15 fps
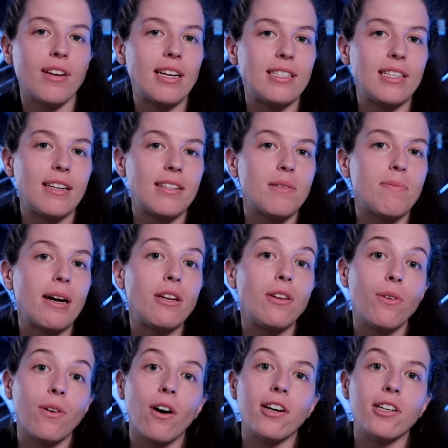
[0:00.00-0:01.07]
a good idea to buy
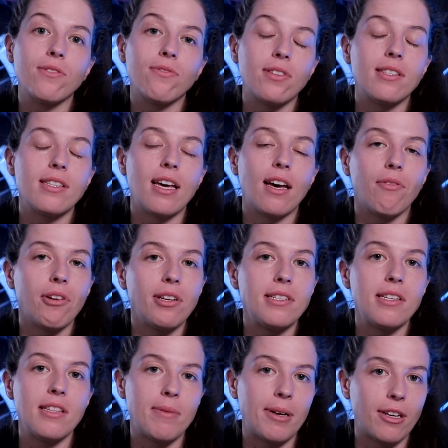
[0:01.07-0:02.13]
new cars for the sake of
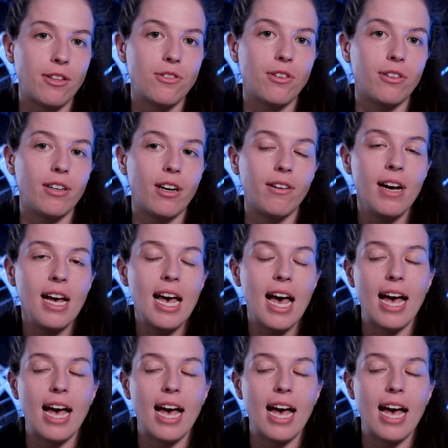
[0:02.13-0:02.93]
renting them out on Turo.